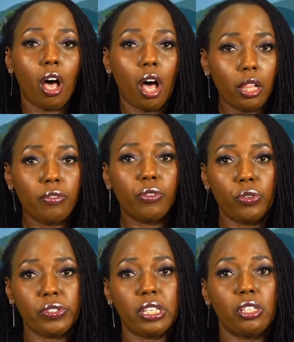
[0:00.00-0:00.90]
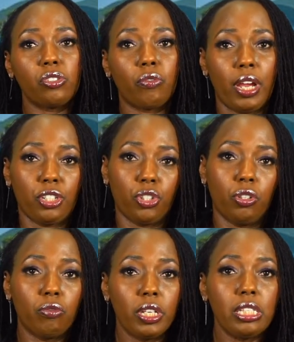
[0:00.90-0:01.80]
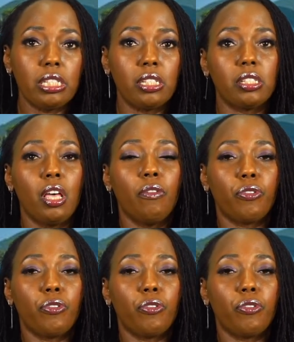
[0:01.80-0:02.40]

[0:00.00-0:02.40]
All of those things are rational reasons